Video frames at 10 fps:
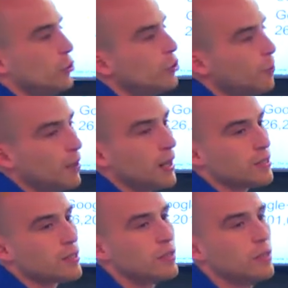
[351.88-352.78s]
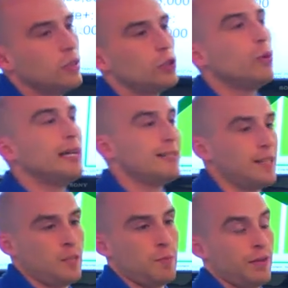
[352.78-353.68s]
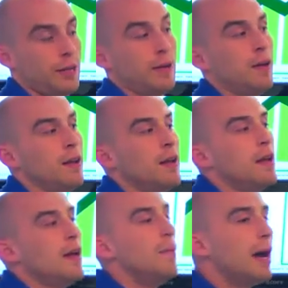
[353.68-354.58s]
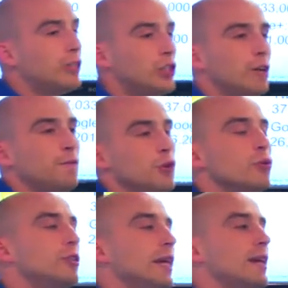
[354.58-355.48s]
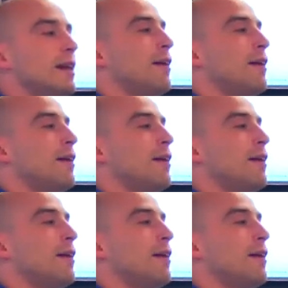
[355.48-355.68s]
Google Plus, 26 million. Imagine if you could get an